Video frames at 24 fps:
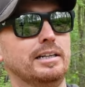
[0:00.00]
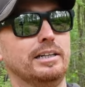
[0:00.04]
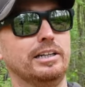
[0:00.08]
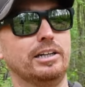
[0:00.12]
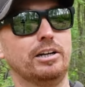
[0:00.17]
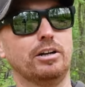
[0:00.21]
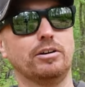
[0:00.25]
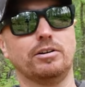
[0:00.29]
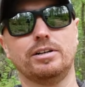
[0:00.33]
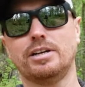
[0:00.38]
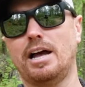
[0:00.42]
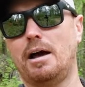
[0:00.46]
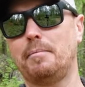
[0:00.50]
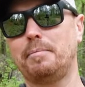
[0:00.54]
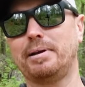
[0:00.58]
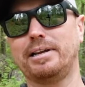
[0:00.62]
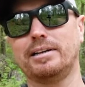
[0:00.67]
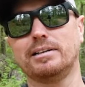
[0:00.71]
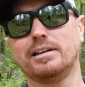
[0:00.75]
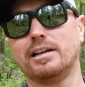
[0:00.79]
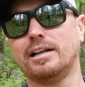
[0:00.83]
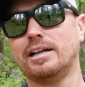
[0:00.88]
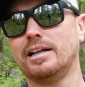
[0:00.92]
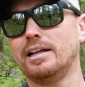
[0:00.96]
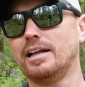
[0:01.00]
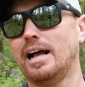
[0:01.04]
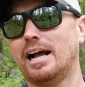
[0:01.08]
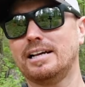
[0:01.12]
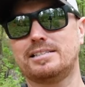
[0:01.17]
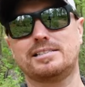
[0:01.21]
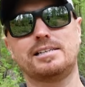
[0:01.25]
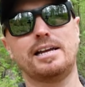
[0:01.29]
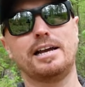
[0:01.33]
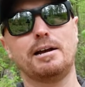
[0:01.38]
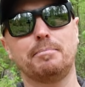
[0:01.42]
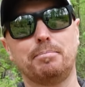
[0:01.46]
You know, I mean, I
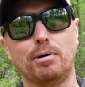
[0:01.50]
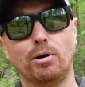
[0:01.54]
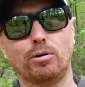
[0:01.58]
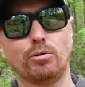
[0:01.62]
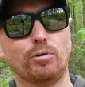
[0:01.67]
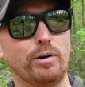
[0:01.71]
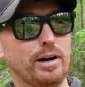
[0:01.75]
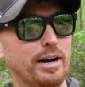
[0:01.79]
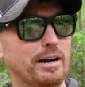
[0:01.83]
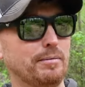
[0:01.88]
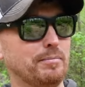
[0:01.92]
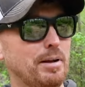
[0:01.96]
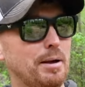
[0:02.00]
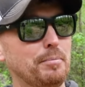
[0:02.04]
say a boat ramp.